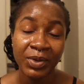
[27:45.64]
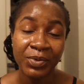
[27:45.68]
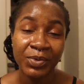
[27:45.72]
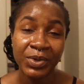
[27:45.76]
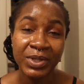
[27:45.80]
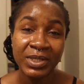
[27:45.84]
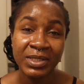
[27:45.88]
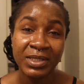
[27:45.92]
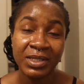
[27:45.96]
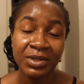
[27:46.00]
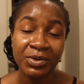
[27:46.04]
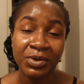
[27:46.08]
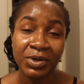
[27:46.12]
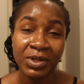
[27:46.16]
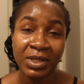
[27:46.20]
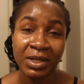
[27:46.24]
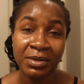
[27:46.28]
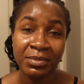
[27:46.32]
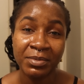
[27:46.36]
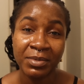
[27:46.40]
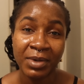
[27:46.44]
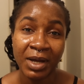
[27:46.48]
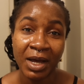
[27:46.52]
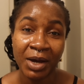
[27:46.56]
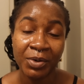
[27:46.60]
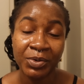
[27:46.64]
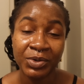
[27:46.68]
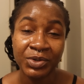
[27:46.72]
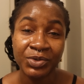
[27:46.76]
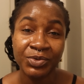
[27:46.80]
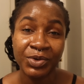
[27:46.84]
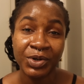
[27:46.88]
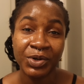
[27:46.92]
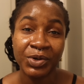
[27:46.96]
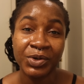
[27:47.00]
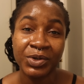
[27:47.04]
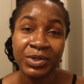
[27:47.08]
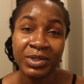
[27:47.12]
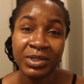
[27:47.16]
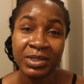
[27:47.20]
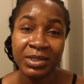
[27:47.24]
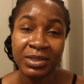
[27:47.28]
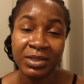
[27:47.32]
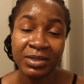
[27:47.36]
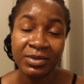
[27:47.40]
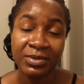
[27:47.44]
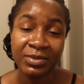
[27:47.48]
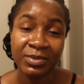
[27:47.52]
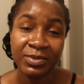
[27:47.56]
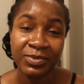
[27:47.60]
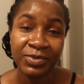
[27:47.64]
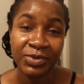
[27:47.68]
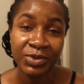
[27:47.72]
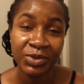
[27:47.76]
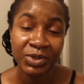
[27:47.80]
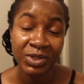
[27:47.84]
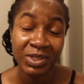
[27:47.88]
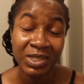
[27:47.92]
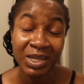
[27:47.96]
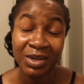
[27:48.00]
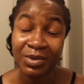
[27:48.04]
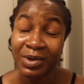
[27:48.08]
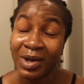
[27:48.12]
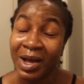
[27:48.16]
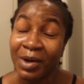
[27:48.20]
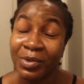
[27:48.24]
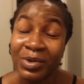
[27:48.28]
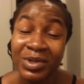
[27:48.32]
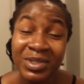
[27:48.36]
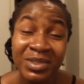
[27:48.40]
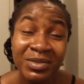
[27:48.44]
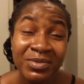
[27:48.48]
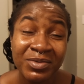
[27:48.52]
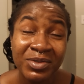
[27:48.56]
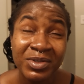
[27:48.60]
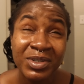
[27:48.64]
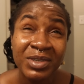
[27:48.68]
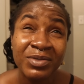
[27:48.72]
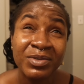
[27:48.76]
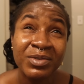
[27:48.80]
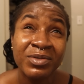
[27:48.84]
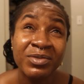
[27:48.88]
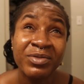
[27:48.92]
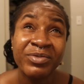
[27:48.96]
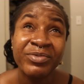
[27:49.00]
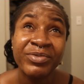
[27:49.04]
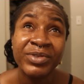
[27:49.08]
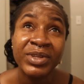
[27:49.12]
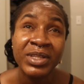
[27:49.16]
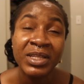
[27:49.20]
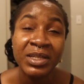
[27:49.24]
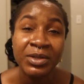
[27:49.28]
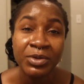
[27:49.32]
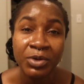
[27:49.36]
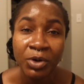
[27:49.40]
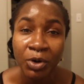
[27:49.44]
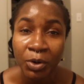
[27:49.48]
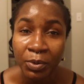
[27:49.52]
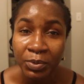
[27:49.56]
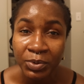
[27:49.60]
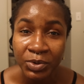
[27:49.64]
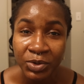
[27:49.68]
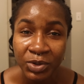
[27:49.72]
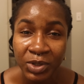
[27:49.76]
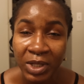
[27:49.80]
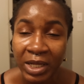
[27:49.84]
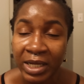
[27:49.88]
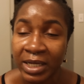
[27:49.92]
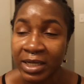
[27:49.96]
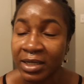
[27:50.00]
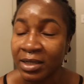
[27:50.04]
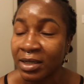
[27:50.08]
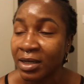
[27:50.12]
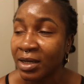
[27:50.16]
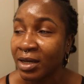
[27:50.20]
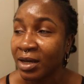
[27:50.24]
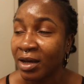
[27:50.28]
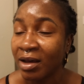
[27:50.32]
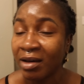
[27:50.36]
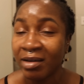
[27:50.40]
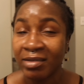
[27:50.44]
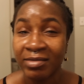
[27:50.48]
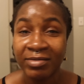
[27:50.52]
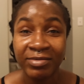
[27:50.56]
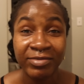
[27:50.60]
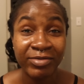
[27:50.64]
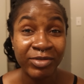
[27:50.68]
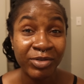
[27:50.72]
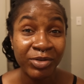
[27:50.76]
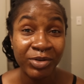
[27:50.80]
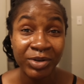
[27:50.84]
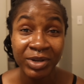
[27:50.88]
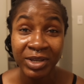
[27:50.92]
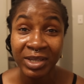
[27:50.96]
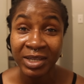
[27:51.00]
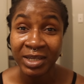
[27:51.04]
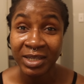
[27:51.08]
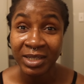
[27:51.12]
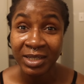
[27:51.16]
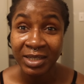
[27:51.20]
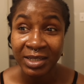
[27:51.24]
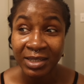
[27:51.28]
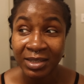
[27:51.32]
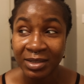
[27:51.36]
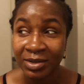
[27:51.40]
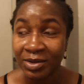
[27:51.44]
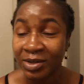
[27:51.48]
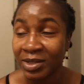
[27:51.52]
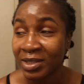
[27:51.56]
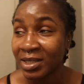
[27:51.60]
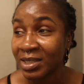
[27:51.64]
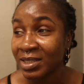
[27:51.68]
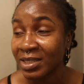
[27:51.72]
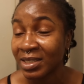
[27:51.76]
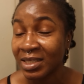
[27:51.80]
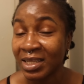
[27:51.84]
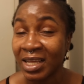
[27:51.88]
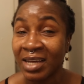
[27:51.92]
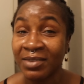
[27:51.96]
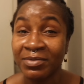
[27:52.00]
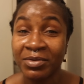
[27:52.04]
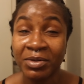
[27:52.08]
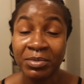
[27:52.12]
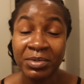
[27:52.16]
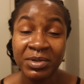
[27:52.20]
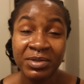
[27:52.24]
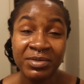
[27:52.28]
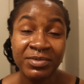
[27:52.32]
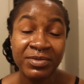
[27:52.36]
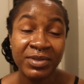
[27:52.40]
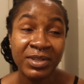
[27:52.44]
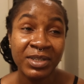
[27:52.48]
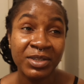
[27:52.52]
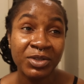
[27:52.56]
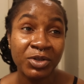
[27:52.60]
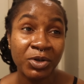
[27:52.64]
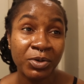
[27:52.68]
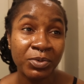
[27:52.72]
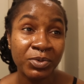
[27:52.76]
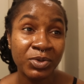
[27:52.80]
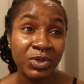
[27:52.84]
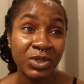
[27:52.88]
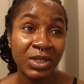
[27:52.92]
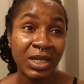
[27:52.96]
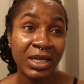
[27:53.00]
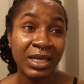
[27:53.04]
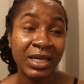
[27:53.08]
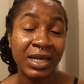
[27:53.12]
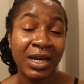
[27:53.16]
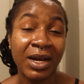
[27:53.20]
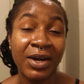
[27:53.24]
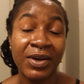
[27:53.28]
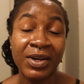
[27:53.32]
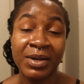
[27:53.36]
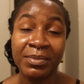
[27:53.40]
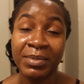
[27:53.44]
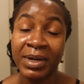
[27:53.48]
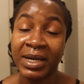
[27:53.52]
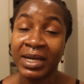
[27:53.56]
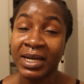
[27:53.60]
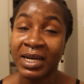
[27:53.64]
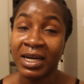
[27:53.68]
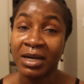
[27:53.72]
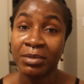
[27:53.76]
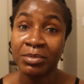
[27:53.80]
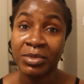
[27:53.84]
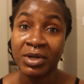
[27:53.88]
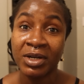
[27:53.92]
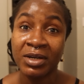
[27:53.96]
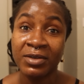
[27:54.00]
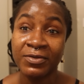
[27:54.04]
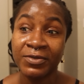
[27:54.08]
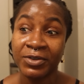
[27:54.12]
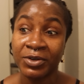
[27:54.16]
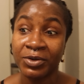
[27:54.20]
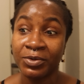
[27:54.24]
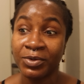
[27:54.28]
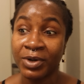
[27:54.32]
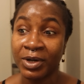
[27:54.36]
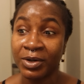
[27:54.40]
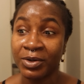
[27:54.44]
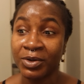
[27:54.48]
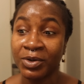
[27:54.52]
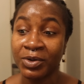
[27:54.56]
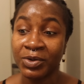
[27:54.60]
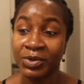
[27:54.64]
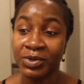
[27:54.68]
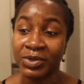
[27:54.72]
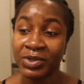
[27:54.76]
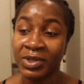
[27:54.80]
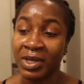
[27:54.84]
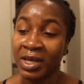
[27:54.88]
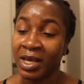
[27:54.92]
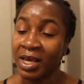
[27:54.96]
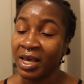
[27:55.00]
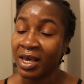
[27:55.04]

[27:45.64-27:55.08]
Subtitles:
what's the column? I was recording the video. I wasn't even feeling up to like vlogging. Honestly, I've not been feeling up to like carry my camera for a while because